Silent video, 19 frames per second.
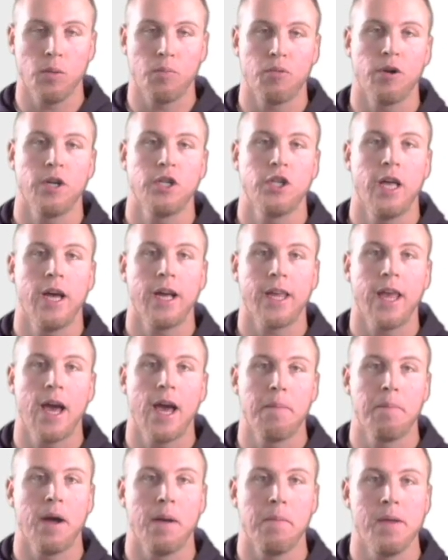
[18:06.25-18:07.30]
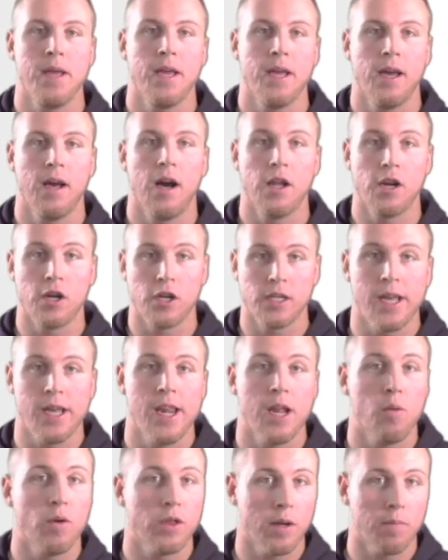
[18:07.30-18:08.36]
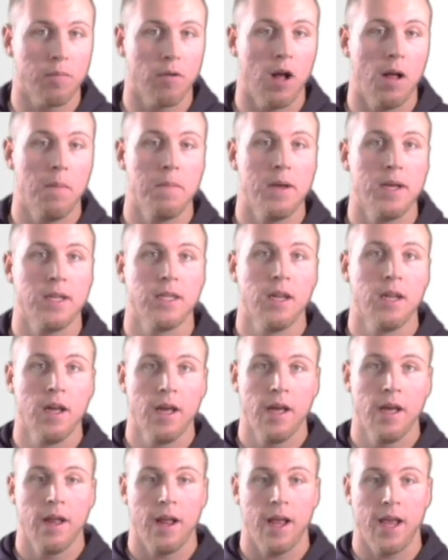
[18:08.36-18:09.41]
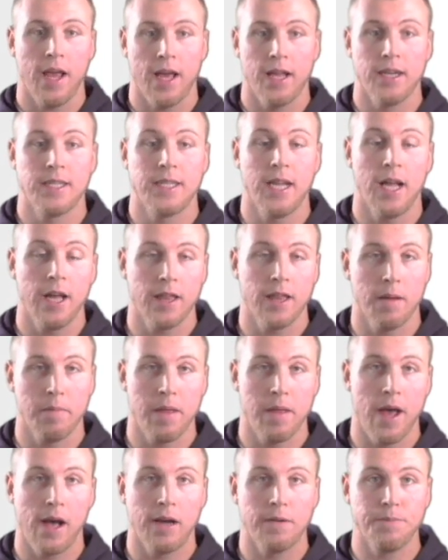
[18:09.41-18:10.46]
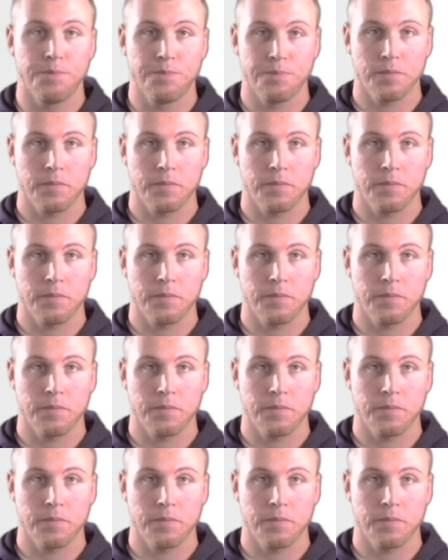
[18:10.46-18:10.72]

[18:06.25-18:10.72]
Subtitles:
We bridge that gap by me understanding what their problem is and selling them that,